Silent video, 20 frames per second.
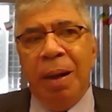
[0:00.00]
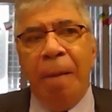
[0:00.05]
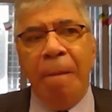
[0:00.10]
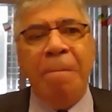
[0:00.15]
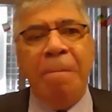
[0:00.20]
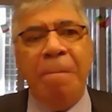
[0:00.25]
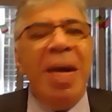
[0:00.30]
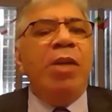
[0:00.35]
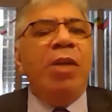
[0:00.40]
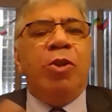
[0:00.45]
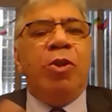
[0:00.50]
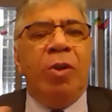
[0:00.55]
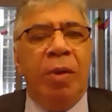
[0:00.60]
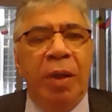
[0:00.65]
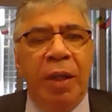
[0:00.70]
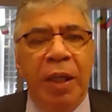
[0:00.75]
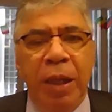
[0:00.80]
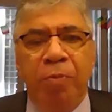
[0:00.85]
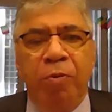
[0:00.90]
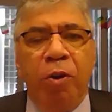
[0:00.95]
major
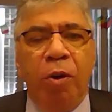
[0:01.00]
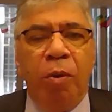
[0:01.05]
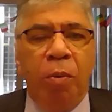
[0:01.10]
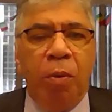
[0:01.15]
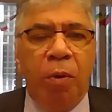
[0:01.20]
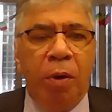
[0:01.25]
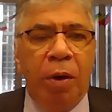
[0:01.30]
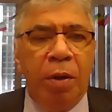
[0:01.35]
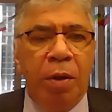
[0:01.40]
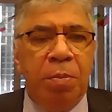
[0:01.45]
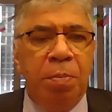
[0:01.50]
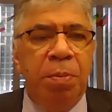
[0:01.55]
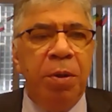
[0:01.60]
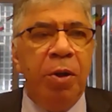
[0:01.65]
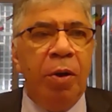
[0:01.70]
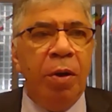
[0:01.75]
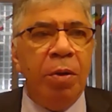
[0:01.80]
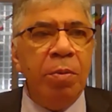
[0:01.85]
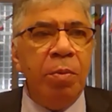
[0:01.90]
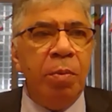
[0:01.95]
leap forward
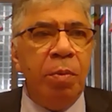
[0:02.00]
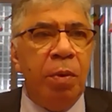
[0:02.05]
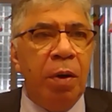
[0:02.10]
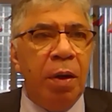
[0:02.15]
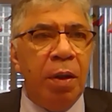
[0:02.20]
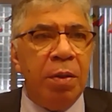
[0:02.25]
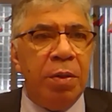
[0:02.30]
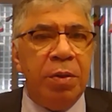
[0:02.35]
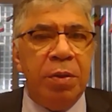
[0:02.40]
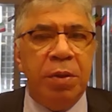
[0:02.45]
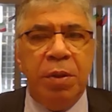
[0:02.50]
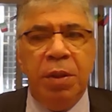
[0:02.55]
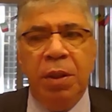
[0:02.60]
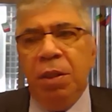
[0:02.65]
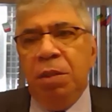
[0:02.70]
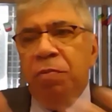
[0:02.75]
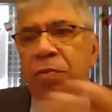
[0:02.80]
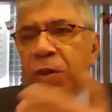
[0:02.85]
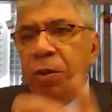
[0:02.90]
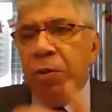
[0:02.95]
beyond what
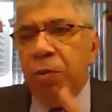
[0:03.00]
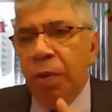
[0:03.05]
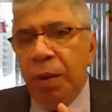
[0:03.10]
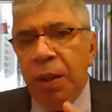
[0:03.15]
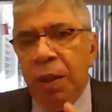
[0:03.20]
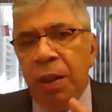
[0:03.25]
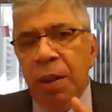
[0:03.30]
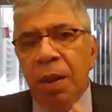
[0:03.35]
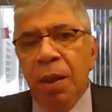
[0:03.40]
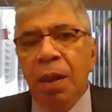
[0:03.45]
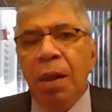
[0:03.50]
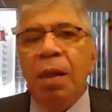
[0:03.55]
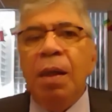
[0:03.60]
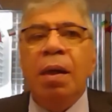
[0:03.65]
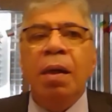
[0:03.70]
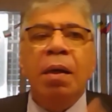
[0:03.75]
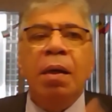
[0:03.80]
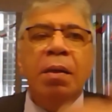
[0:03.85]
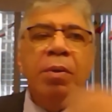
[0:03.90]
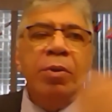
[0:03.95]
individually
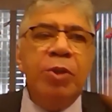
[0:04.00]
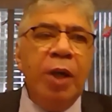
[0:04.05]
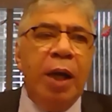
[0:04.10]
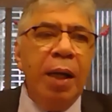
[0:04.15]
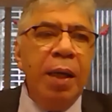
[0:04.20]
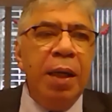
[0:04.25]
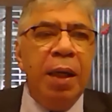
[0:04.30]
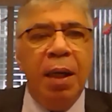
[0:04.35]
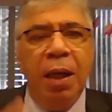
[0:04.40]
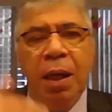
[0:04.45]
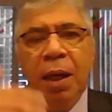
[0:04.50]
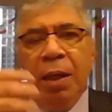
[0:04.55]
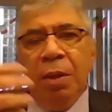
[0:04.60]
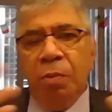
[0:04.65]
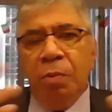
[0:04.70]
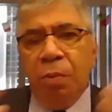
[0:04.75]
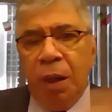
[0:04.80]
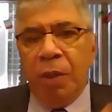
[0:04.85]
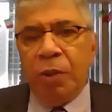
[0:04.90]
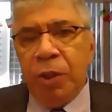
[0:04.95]
China
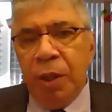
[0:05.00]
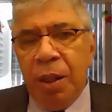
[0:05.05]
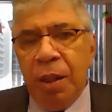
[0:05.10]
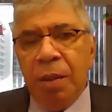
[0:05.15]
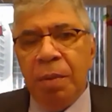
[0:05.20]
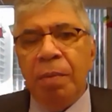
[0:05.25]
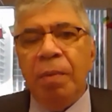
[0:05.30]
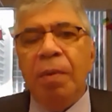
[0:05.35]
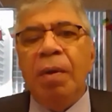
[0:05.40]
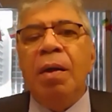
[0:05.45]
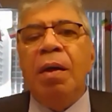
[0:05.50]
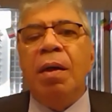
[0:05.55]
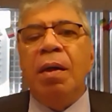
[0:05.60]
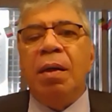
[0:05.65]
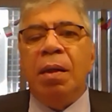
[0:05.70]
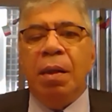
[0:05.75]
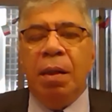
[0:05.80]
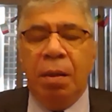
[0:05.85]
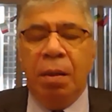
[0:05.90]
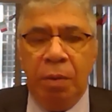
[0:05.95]
and Russia
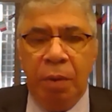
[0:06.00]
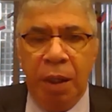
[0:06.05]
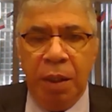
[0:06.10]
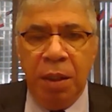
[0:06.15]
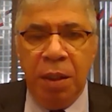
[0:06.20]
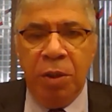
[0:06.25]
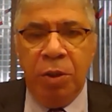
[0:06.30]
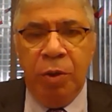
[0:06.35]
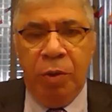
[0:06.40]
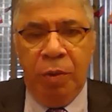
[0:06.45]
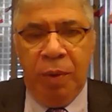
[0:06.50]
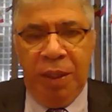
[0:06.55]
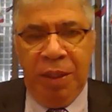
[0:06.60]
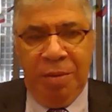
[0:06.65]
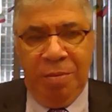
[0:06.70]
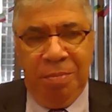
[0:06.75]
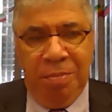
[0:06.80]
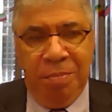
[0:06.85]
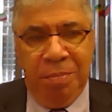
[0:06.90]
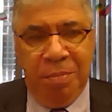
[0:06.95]
are already doing.